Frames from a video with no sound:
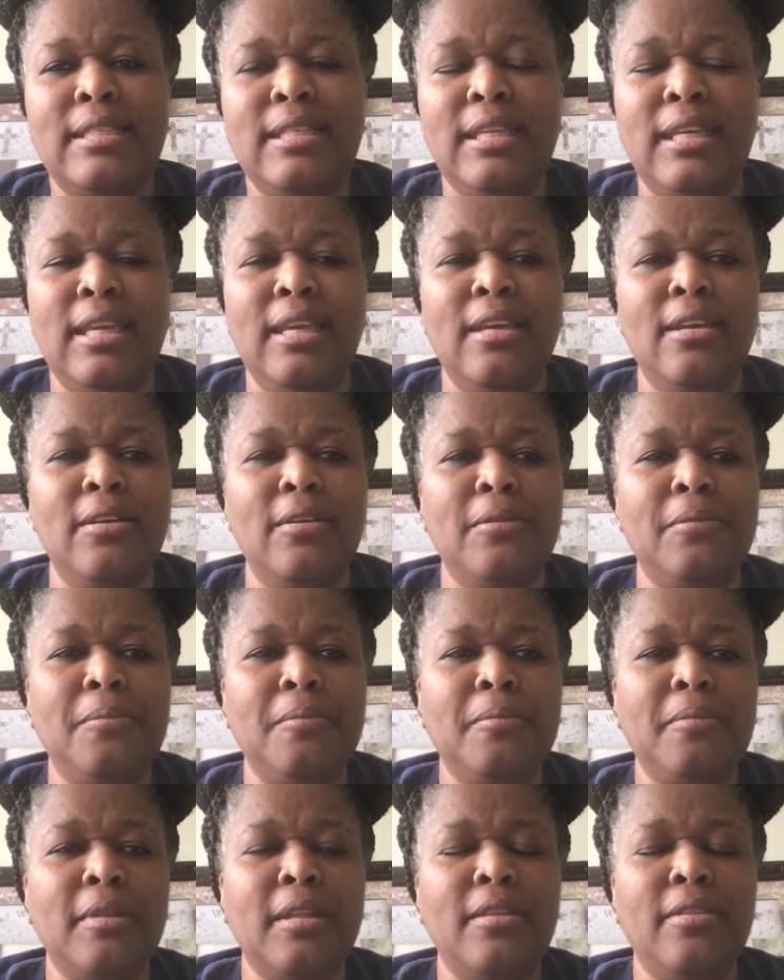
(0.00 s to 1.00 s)
deal
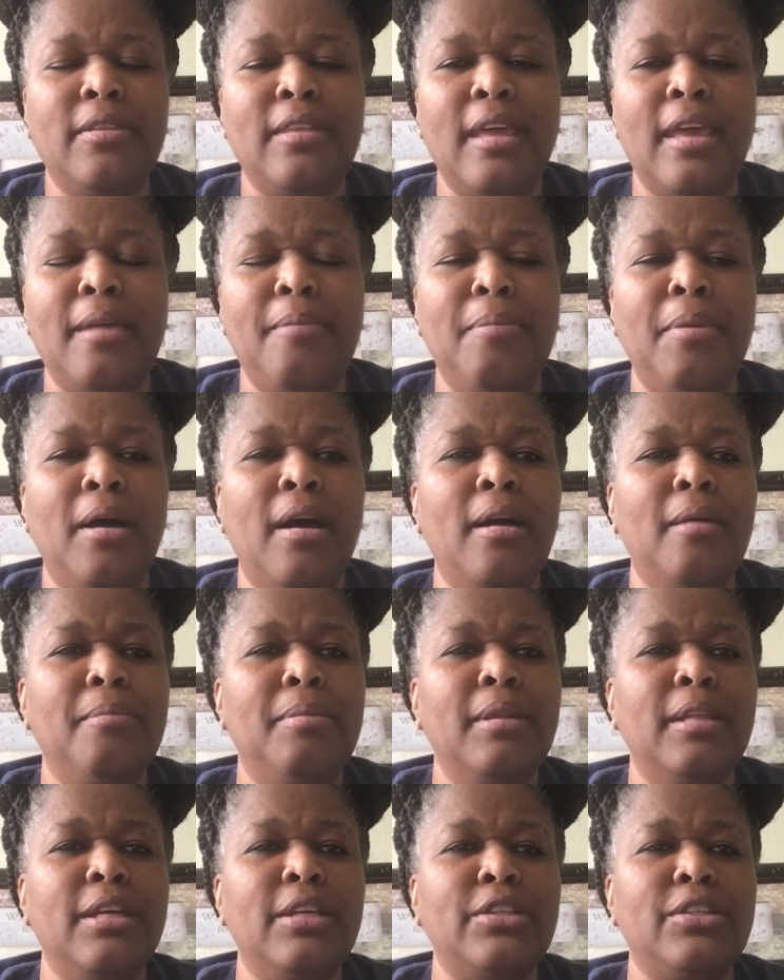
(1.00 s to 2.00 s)
they
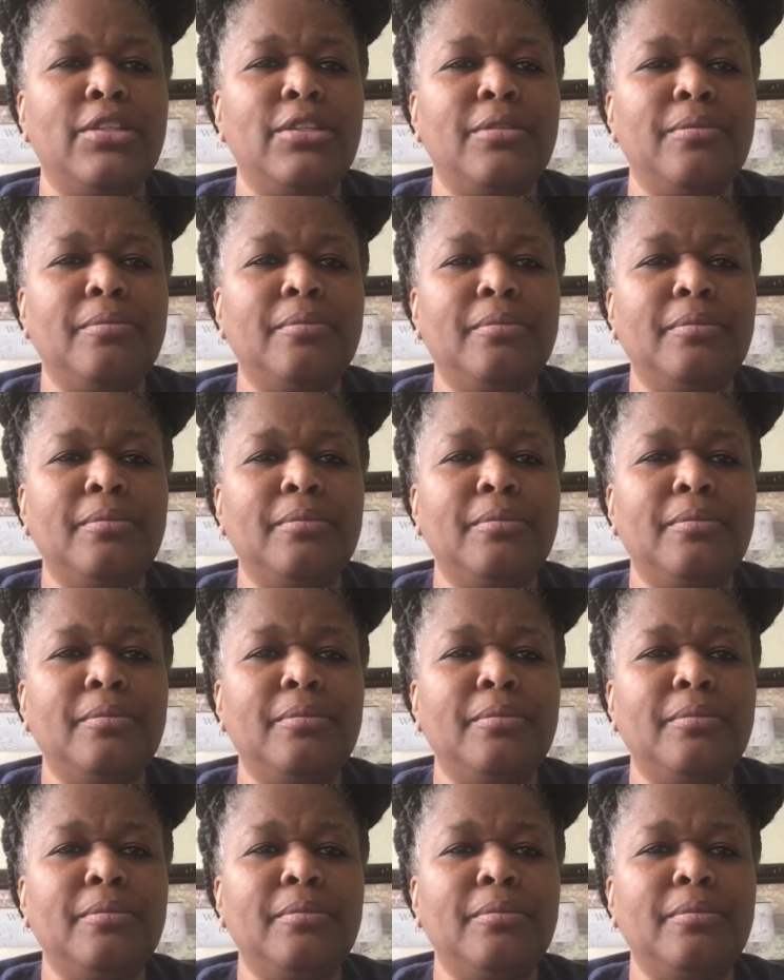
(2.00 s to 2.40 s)
published.